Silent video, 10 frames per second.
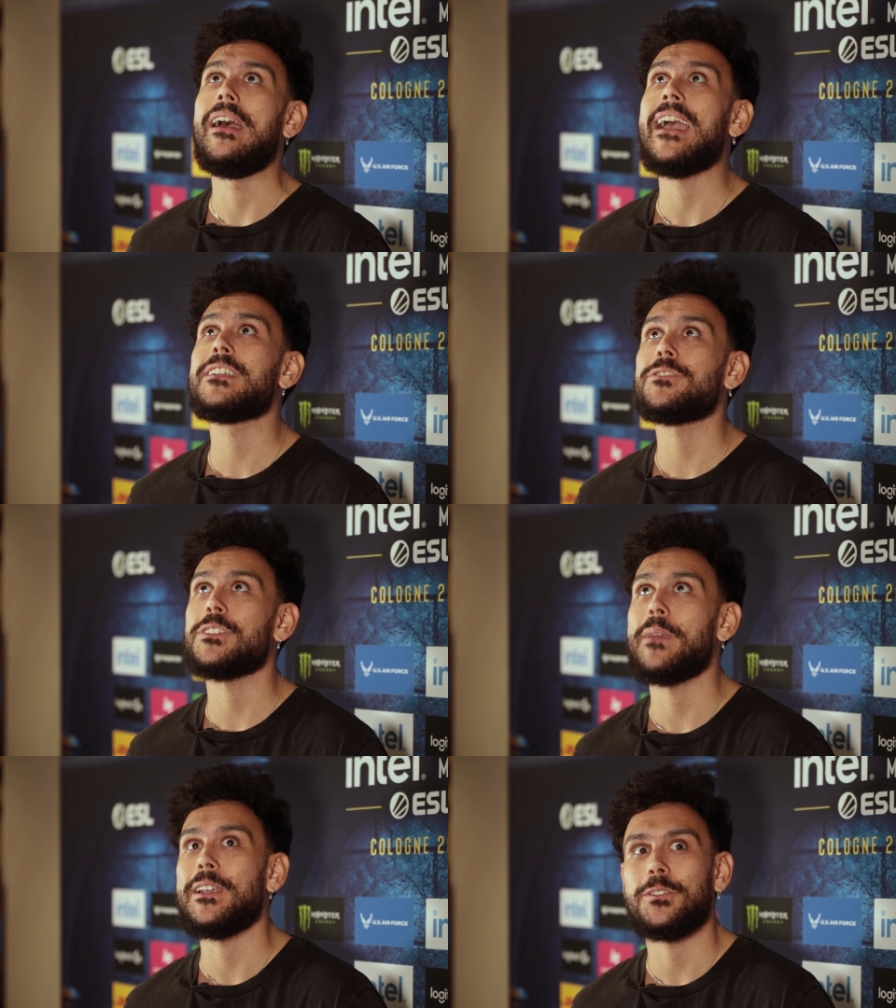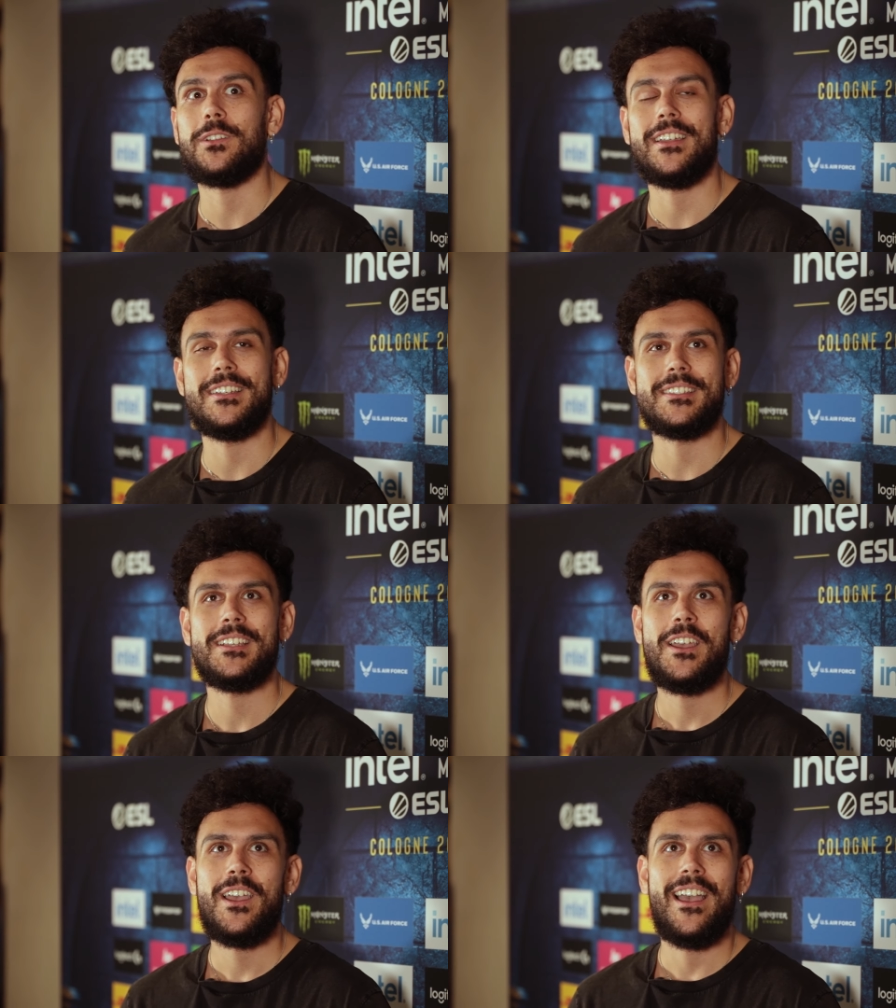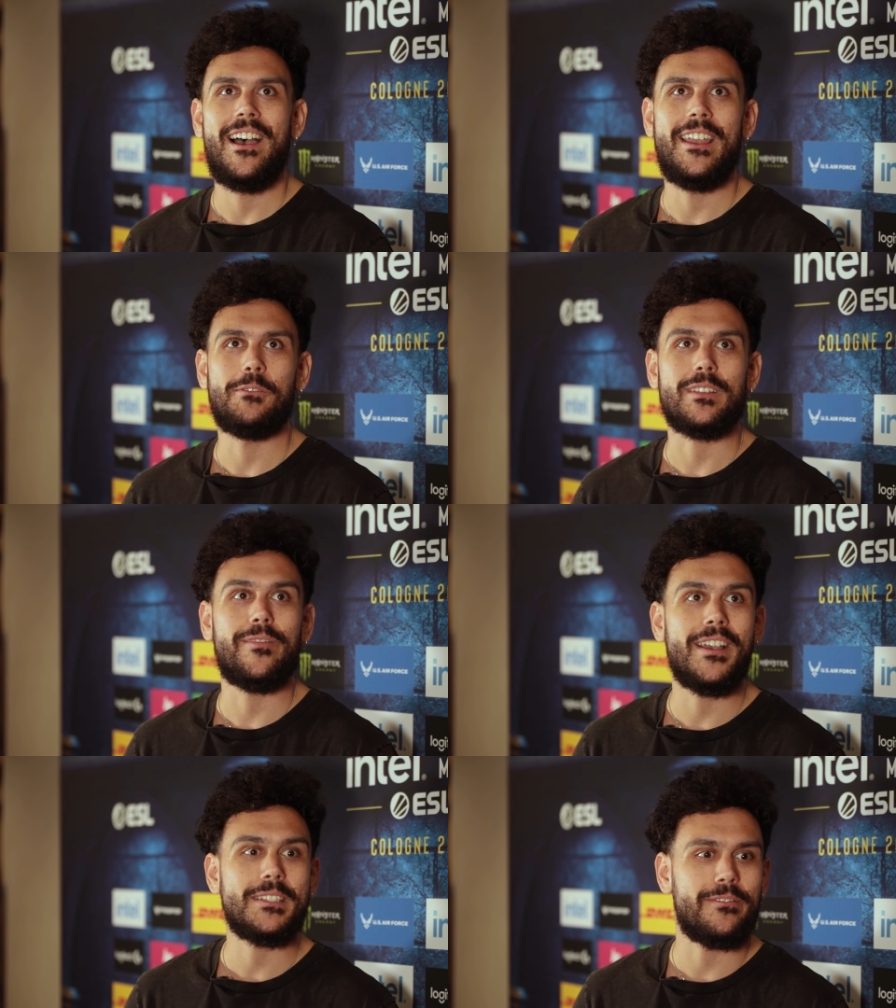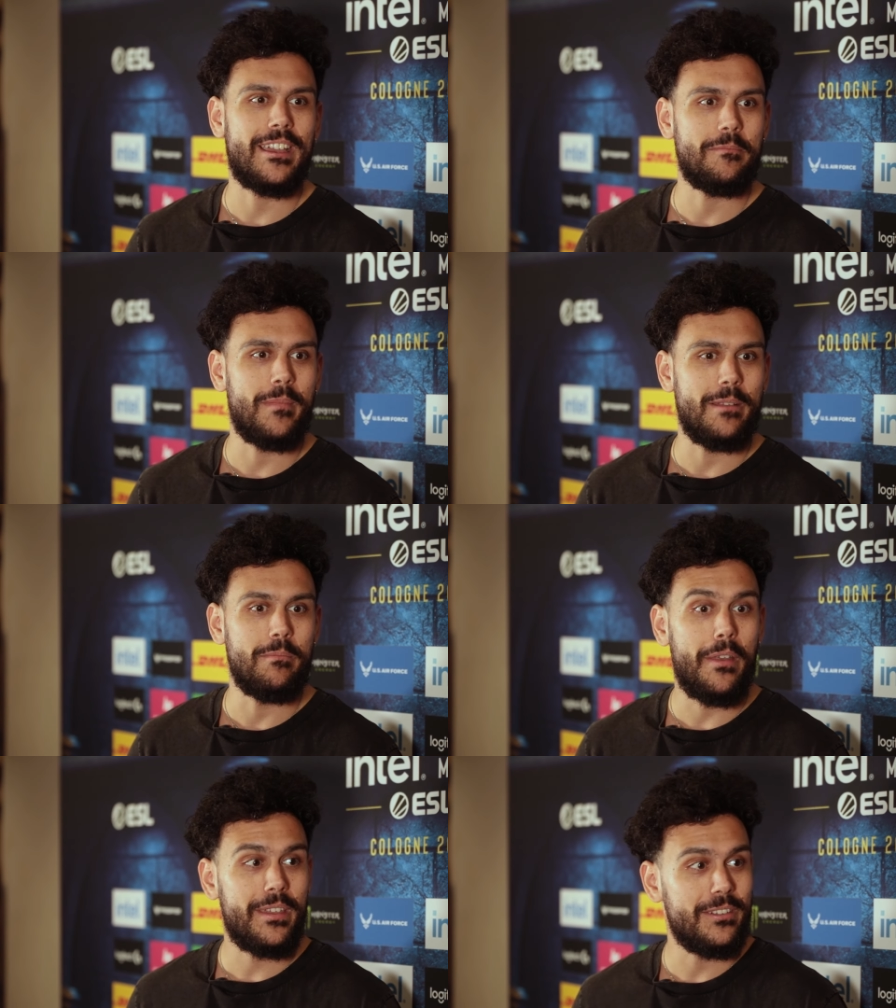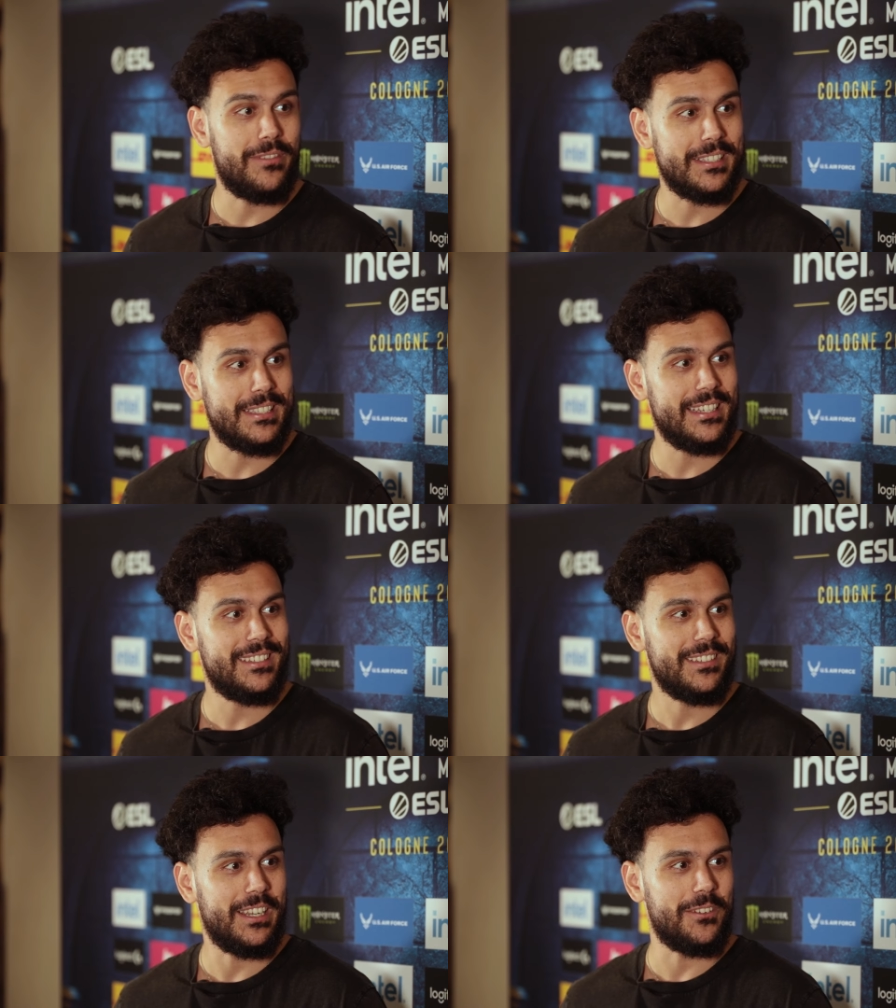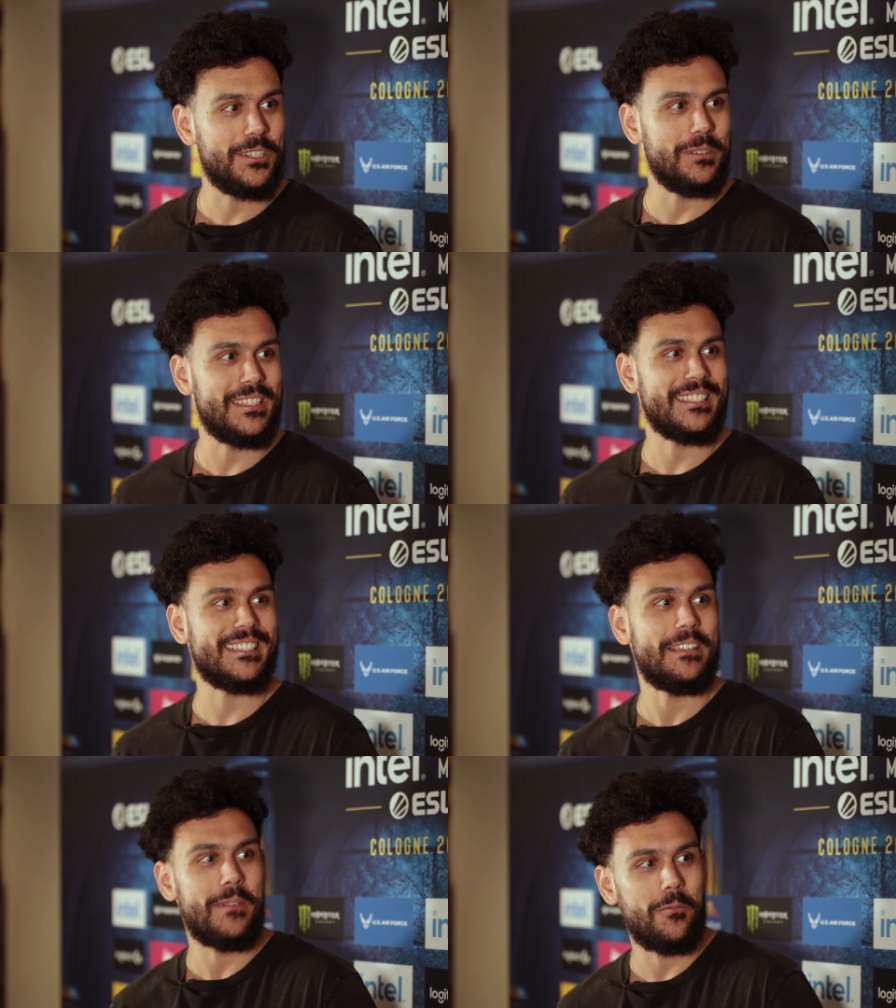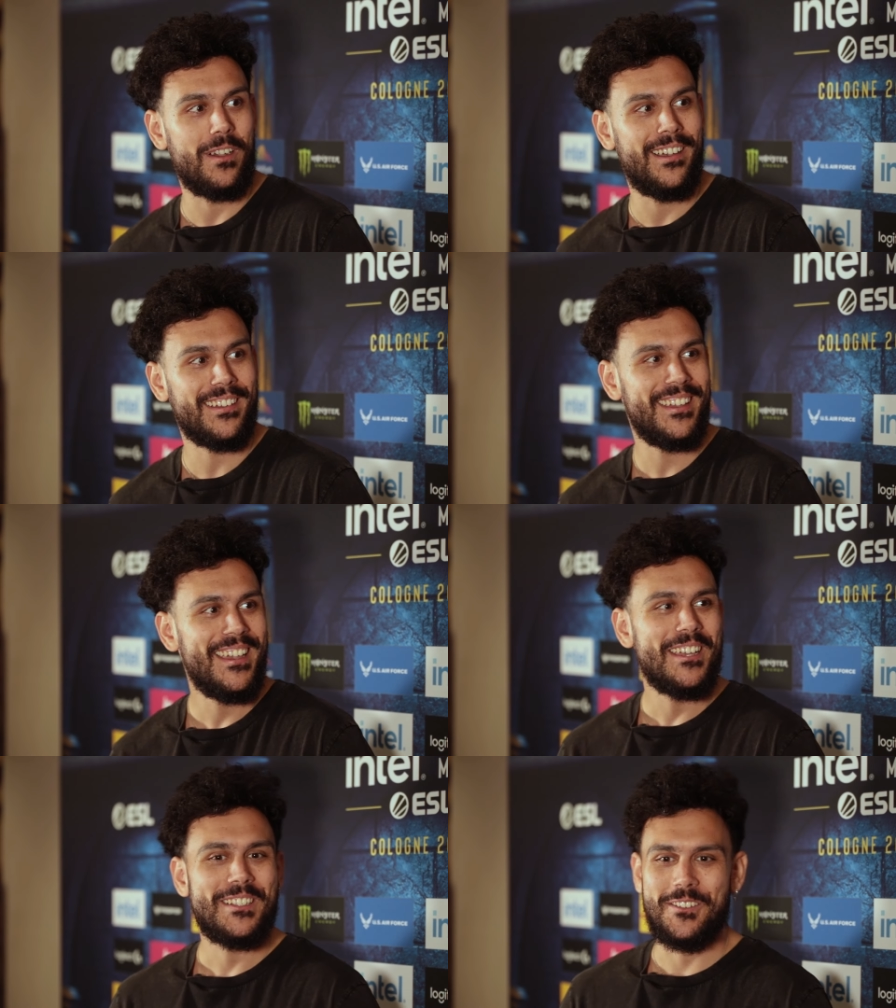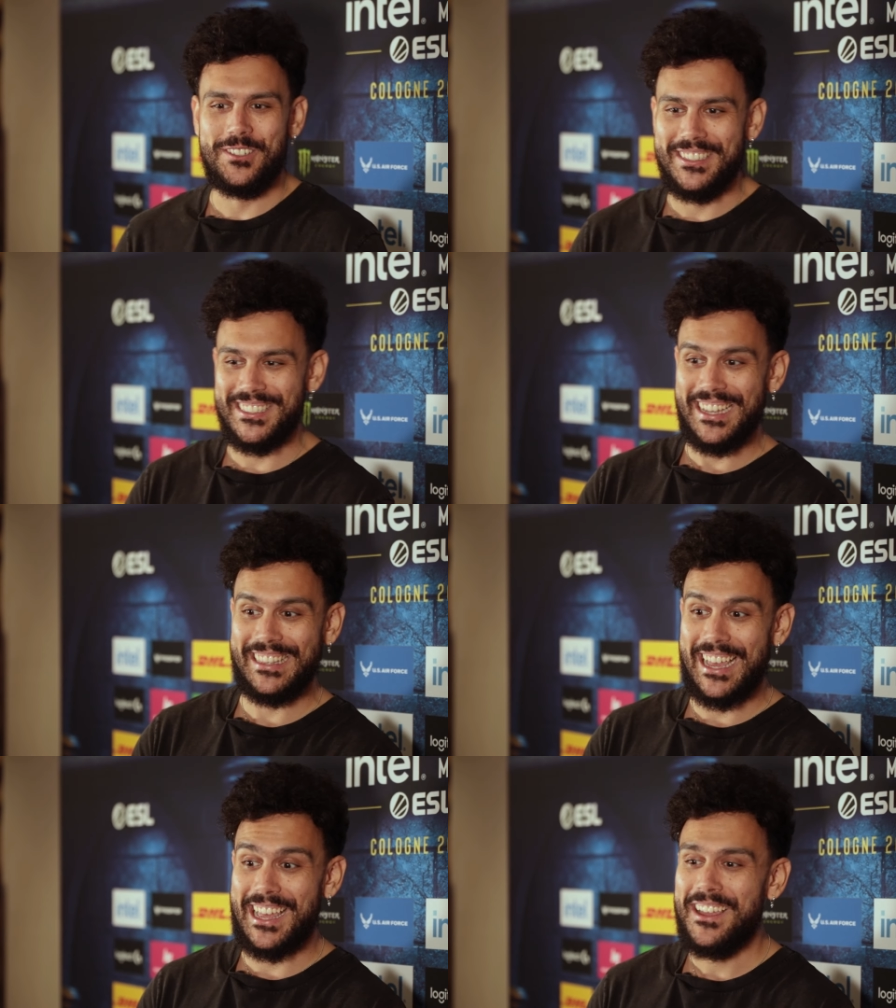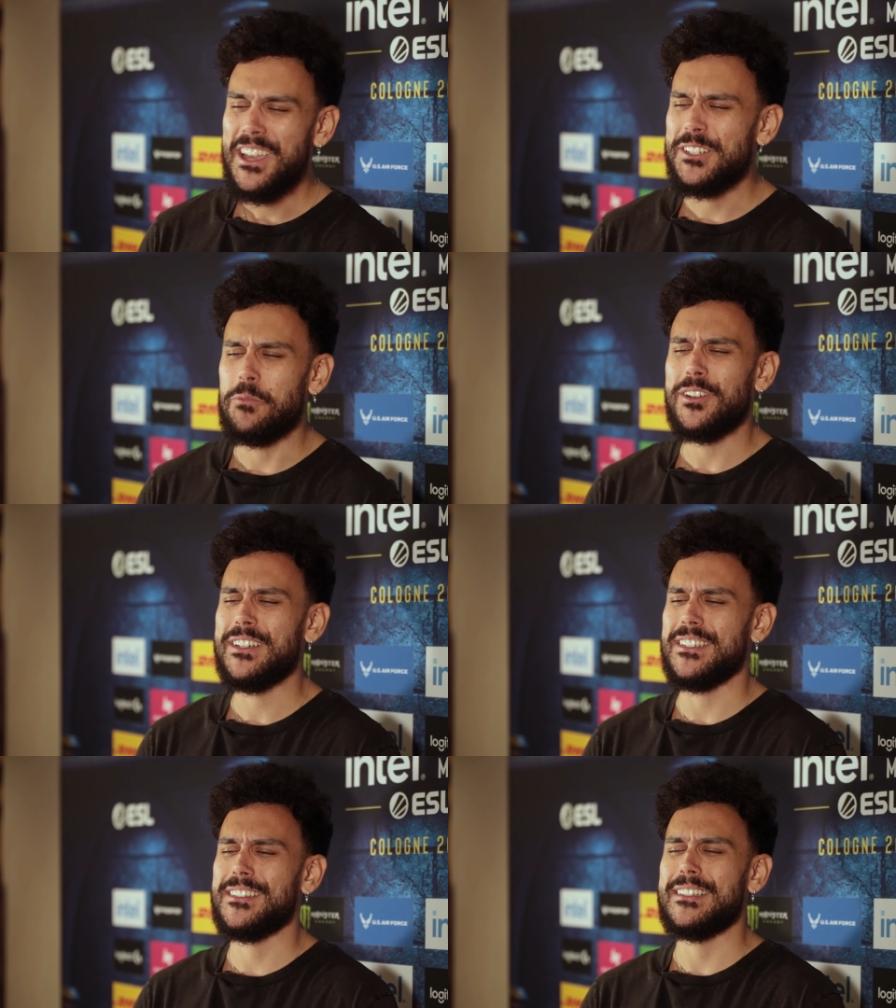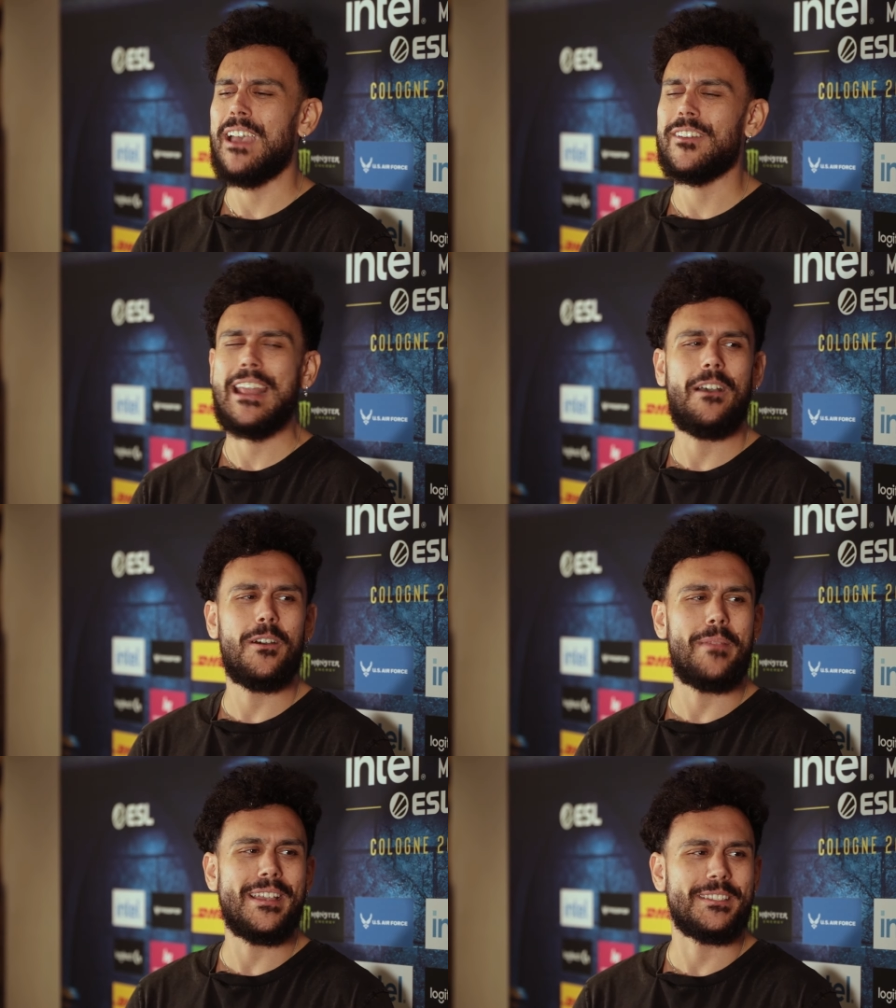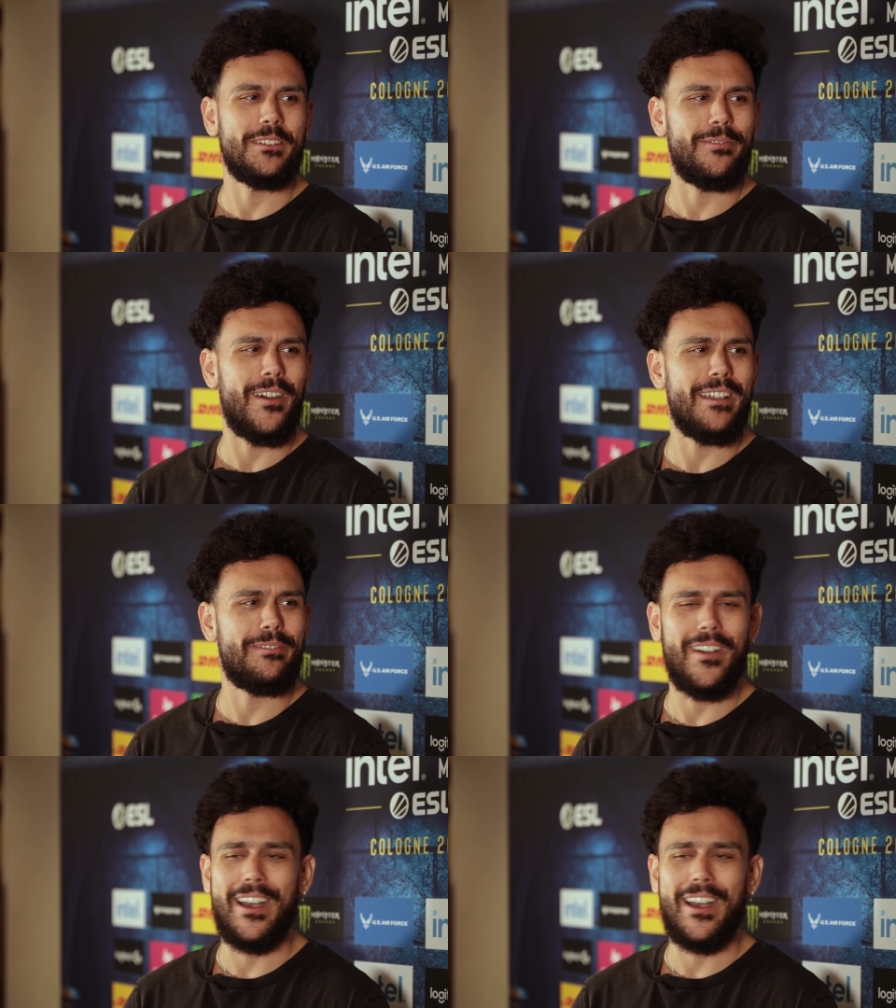extra special because uh, it was the first event my mother had visited. You know, she wanted to see my work. So she's sitting there, she watches a seven hour best of five